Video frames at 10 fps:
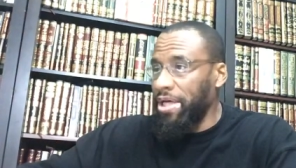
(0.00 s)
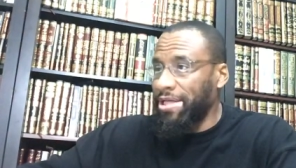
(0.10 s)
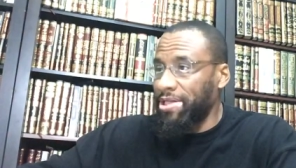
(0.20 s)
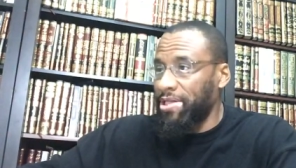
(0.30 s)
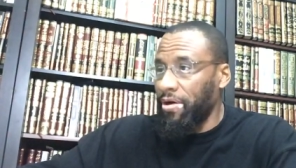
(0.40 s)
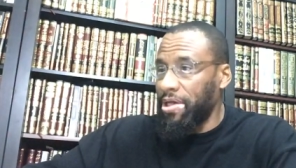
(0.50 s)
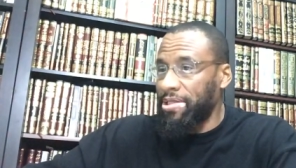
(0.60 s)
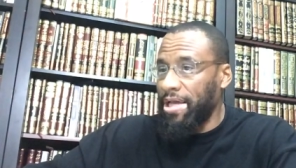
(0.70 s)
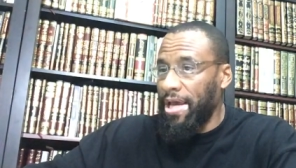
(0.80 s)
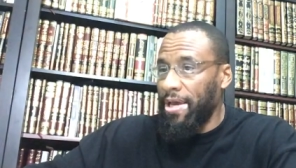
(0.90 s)
to
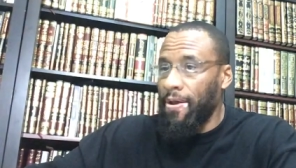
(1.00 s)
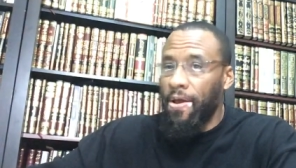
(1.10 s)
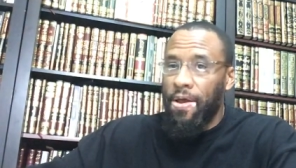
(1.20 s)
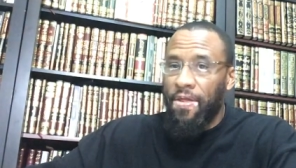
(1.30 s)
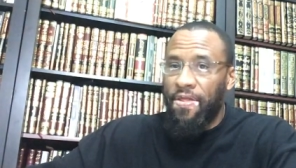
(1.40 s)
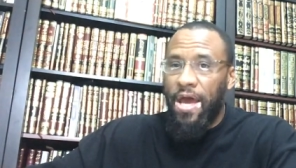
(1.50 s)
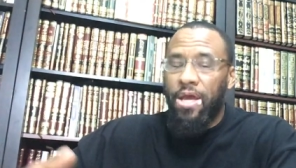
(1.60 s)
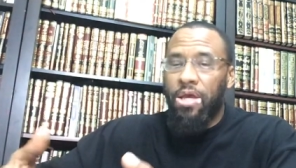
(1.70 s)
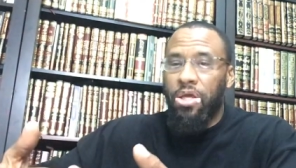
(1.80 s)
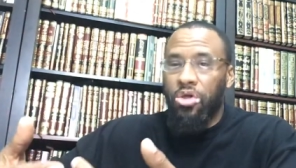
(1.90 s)
necessarily say
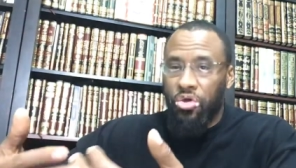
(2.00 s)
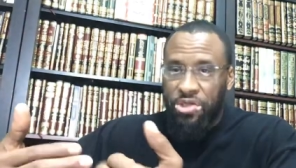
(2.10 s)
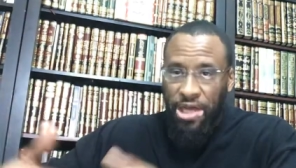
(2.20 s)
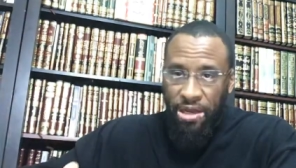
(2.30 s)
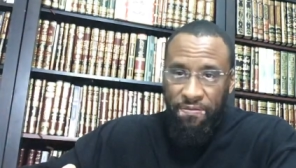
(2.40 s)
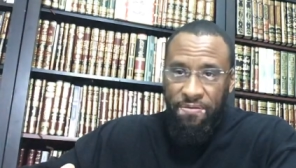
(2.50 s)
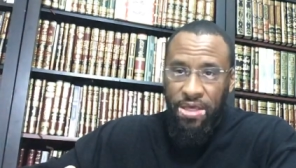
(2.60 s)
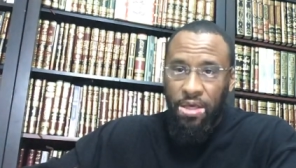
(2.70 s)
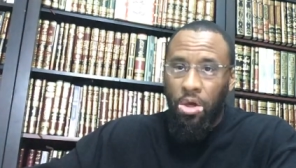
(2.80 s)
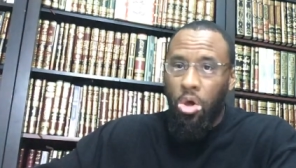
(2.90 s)
that you're
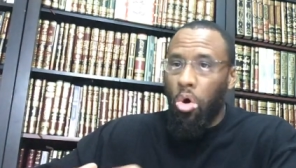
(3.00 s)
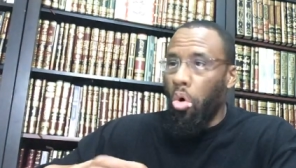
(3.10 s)
Salafi,